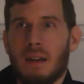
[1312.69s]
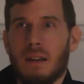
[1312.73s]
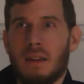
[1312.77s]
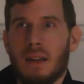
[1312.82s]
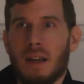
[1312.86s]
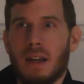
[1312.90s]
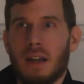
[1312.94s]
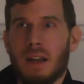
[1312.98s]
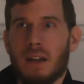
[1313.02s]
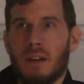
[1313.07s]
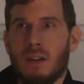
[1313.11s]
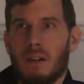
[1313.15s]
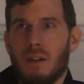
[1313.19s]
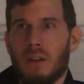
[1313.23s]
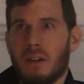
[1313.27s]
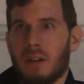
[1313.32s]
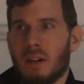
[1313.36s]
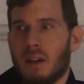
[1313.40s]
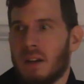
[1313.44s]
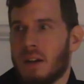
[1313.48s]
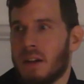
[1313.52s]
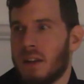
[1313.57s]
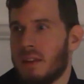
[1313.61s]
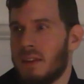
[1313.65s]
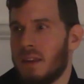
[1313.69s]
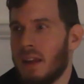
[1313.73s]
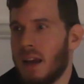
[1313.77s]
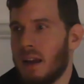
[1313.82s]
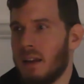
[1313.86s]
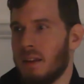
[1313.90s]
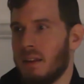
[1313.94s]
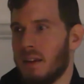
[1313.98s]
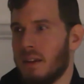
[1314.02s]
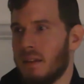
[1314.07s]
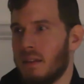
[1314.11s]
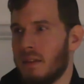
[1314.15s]
they can no longer
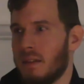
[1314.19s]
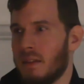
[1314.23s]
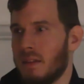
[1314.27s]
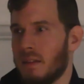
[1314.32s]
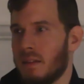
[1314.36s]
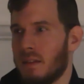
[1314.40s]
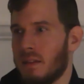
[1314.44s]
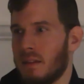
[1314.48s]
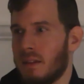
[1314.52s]
contain this